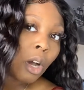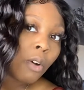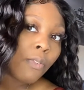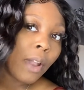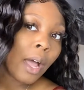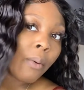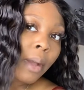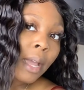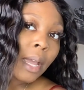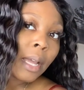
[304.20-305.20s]

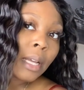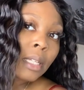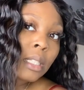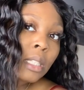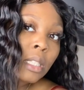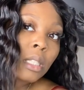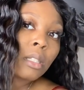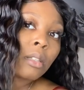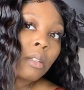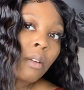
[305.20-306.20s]
flyaways,
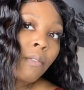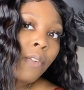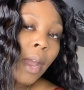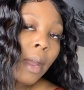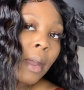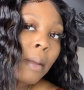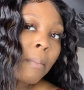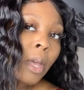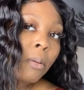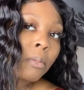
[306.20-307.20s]
very
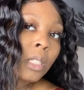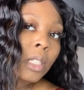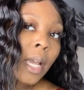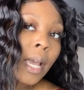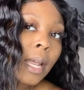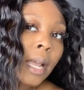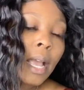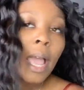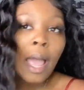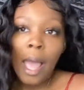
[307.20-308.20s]
minimum shedding.
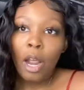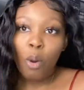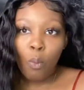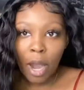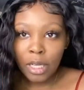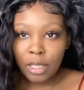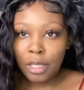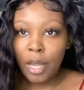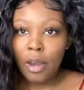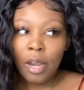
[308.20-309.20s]
I don't wash this
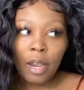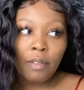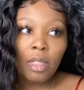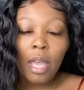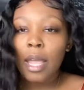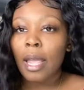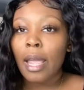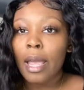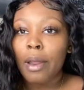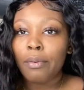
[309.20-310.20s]
hair and everything,
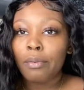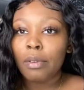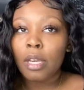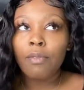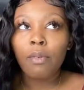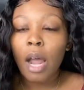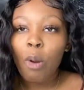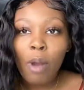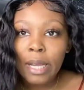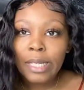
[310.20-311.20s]
and even when I
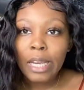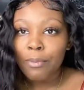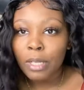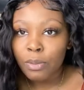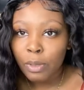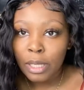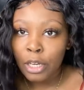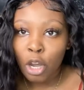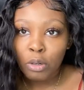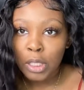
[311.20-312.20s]
washed it, it was really
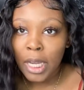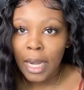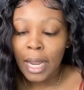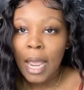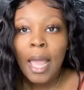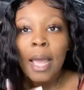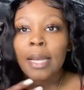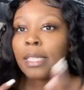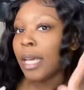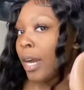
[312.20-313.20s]
no shedding.
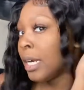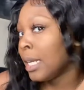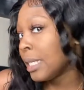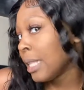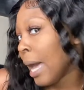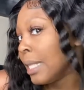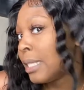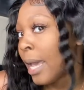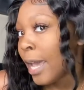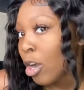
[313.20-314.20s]
This hair does not
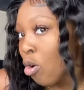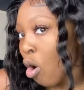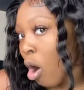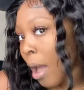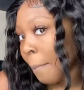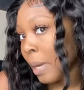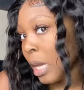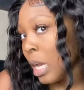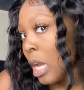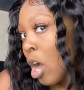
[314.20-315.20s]
tangle on
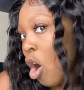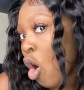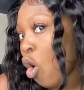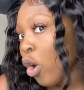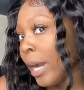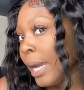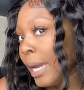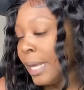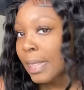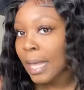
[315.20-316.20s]
me or
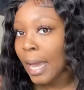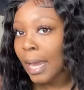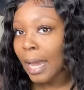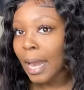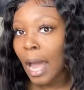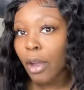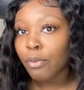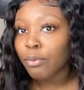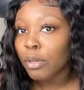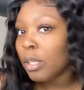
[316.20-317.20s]
anything, and I
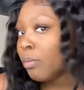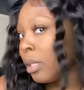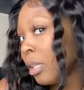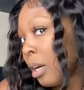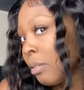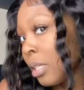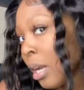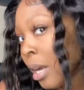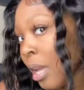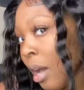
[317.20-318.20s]
really, really love this
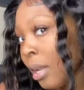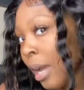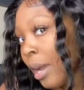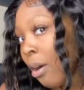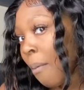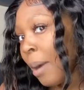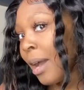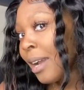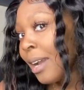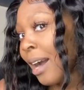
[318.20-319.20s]
hair, y'all. Like, oh my
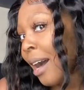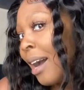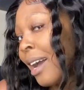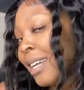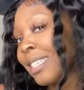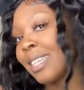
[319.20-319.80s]
gosh,